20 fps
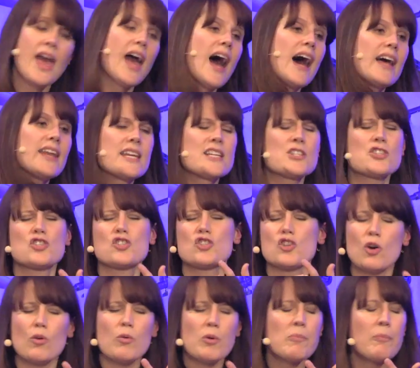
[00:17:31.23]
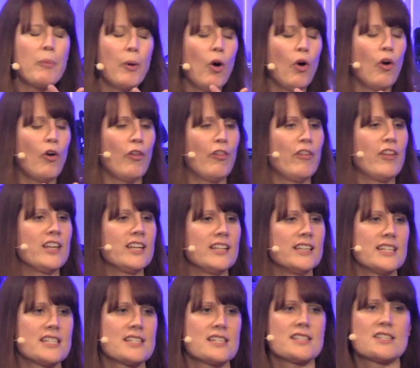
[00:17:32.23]
And it's so important that you
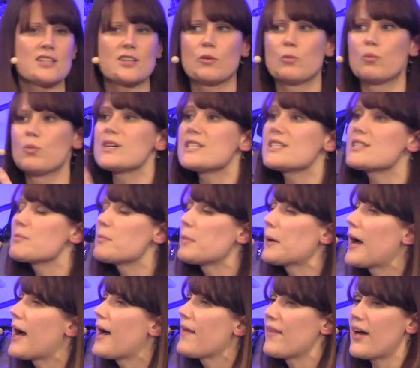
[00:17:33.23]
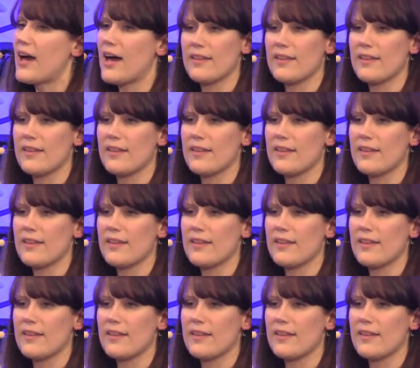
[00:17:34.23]
listen to the wisdom behind that